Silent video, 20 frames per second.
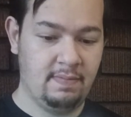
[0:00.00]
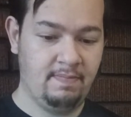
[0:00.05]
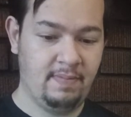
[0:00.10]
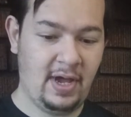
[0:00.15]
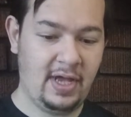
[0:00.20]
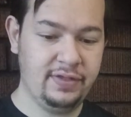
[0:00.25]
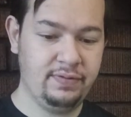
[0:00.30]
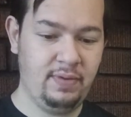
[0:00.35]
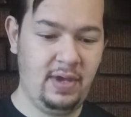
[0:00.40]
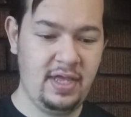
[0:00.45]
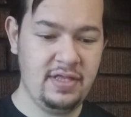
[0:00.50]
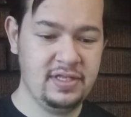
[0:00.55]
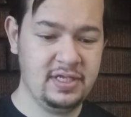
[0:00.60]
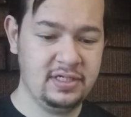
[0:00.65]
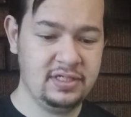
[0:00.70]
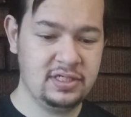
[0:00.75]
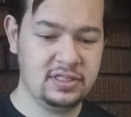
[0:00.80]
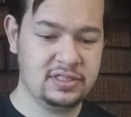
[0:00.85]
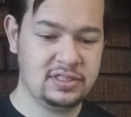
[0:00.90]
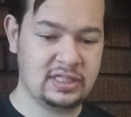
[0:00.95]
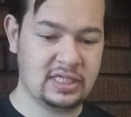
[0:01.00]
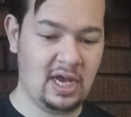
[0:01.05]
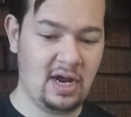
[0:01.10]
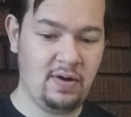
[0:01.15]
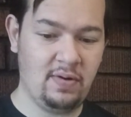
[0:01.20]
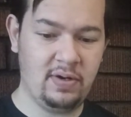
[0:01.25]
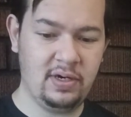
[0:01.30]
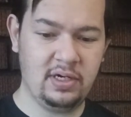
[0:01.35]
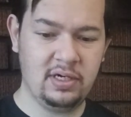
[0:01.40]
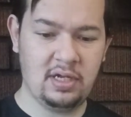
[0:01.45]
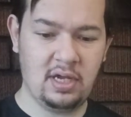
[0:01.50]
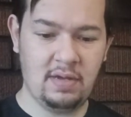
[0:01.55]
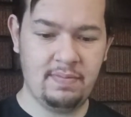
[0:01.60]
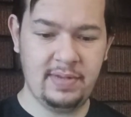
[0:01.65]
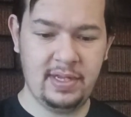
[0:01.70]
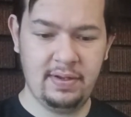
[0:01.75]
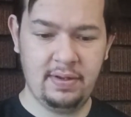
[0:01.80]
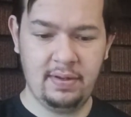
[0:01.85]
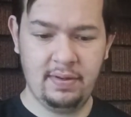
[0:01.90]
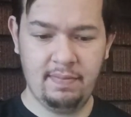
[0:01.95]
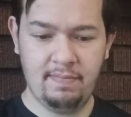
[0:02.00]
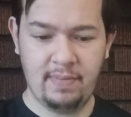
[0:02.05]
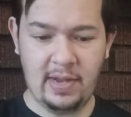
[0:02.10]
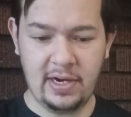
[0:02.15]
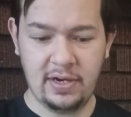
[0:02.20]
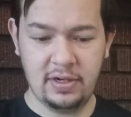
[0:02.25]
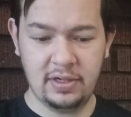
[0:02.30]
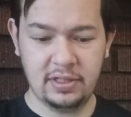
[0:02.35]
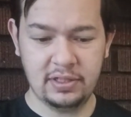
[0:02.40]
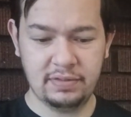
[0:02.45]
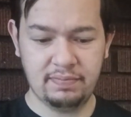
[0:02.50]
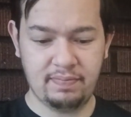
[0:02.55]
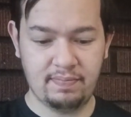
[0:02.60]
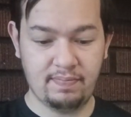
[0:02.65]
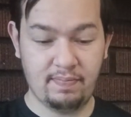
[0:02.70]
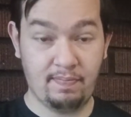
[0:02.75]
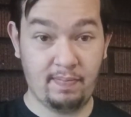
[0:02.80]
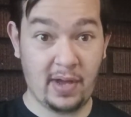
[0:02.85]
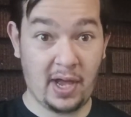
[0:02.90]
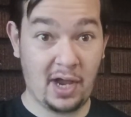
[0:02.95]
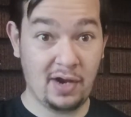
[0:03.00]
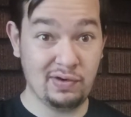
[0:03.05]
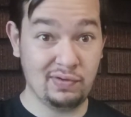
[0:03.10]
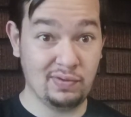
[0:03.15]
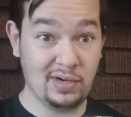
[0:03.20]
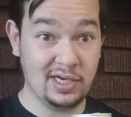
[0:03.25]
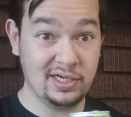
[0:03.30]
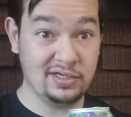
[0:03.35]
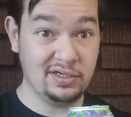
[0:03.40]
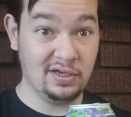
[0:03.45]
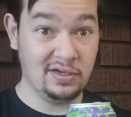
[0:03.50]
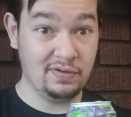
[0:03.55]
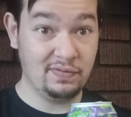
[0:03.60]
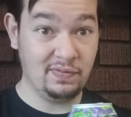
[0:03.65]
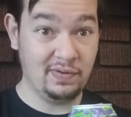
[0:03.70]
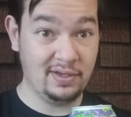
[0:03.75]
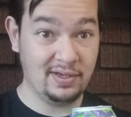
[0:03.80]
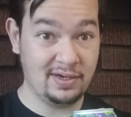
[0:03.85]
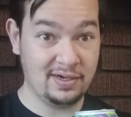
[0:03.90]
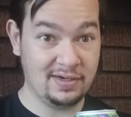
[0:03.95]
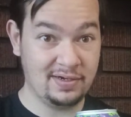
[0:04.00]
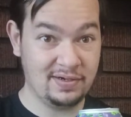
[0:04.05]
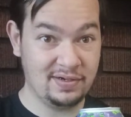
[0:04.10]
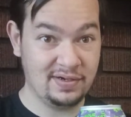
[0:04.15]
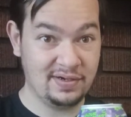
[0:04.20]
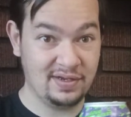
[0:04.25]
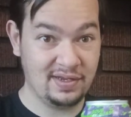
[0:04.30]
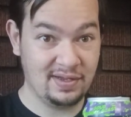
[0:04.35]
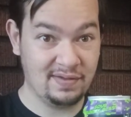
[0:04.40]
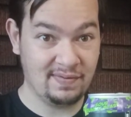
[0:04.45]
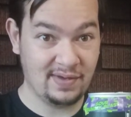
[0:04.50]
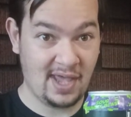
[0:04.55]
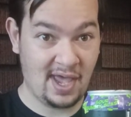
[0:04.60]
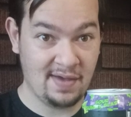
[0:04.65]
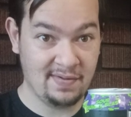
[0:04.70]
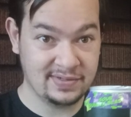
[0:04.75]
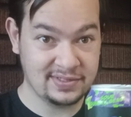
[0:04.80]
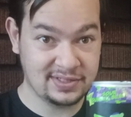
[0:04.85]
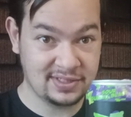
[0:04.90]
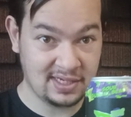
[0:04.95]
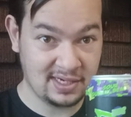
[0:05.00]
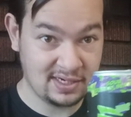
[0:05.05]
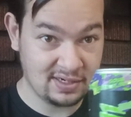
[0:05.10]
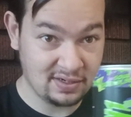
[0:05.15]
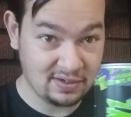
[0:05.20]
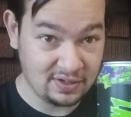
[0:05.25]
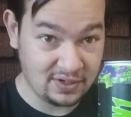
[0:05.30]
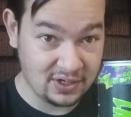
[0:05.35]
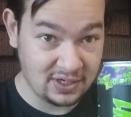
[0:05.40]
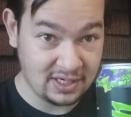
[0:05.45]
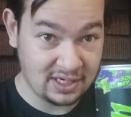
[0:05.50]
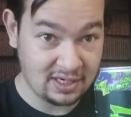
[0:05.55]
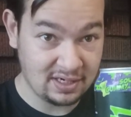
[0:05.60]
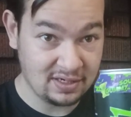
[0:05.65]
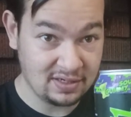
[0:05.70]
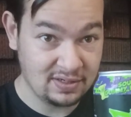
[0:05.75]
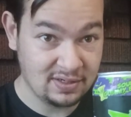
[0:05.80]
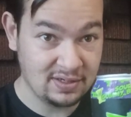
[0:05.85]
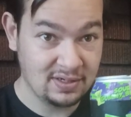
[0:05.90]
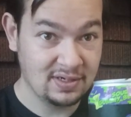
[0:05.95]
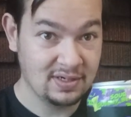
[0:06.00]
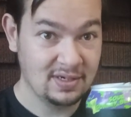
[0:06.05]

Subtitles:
By the way, this is Sour Gummy Bears by Redcon1, if I haven't said it already.